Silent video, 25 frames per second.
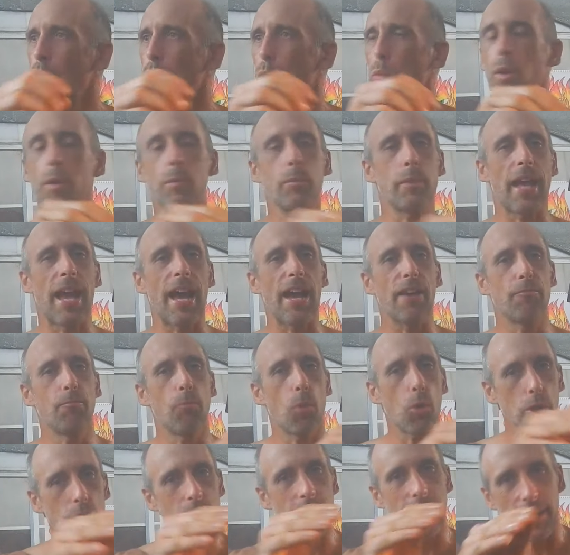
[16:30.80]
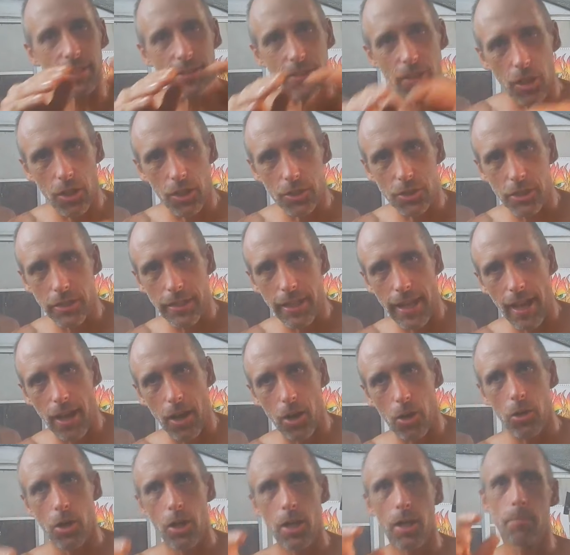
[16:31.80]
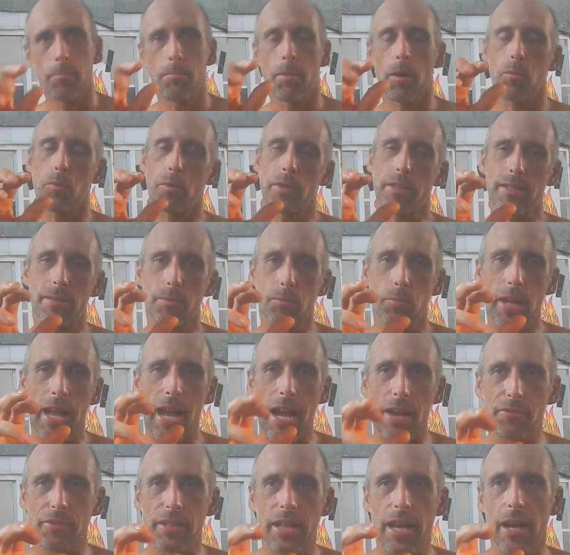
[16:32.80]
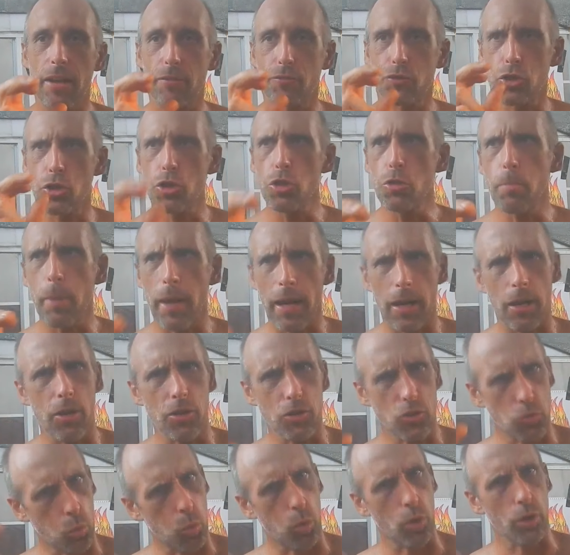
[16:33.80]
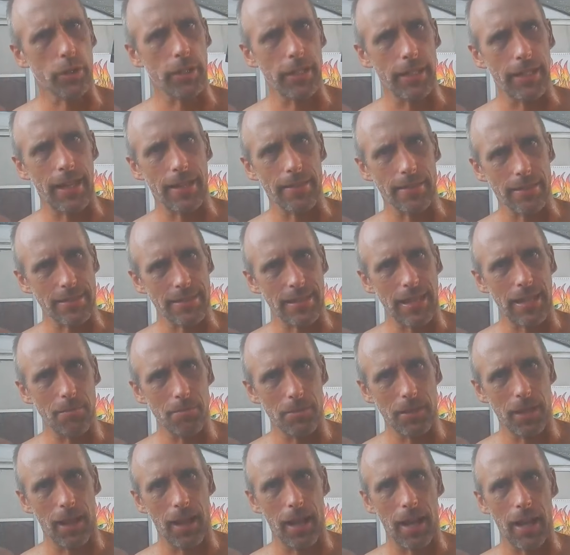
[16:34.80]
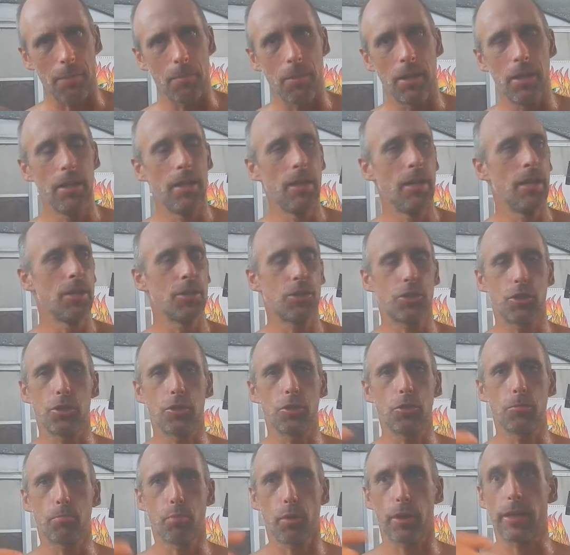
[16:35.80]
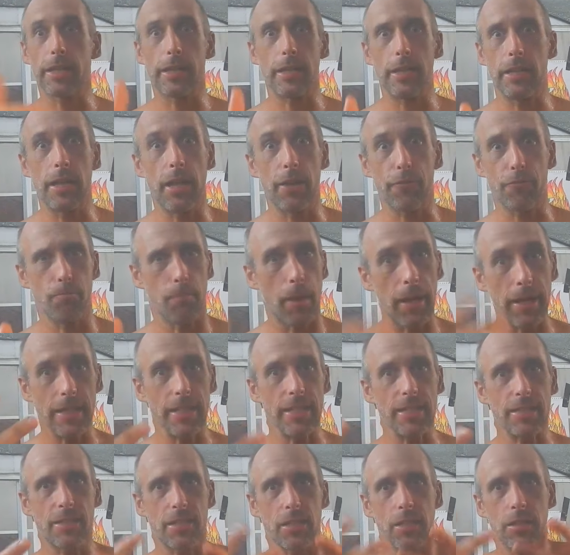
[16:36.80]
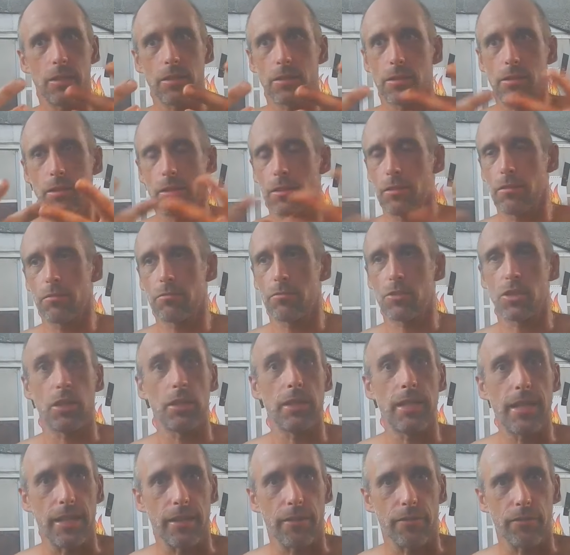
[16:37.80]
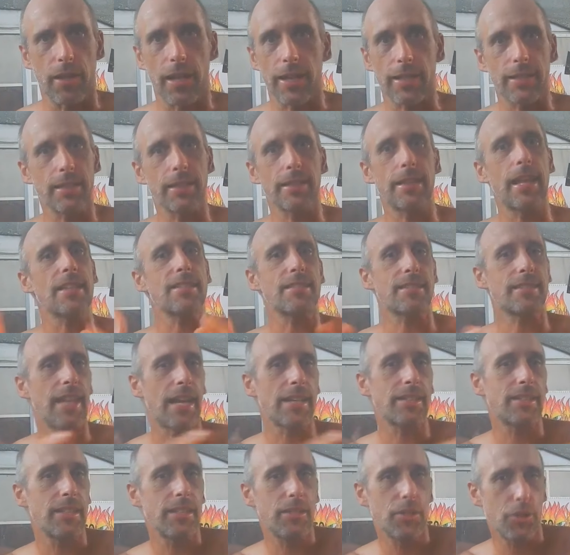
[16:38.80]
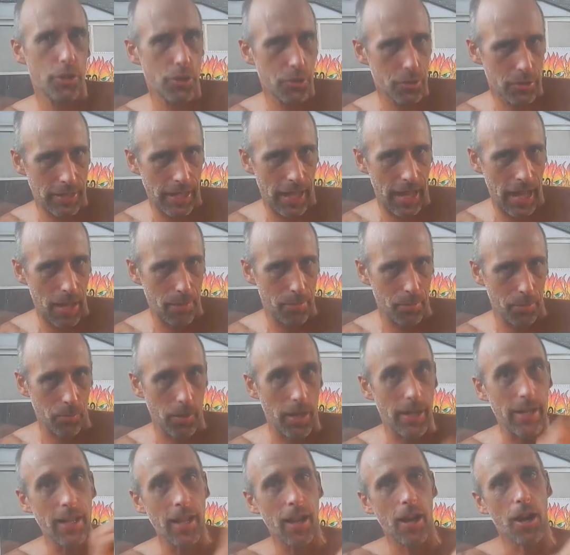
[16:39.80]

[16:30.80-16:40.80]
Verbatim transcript: when we have more technology now, but we we have to have two parents working at the same time to bring in enough money to to to live. Like that's that didn't used to happen, right?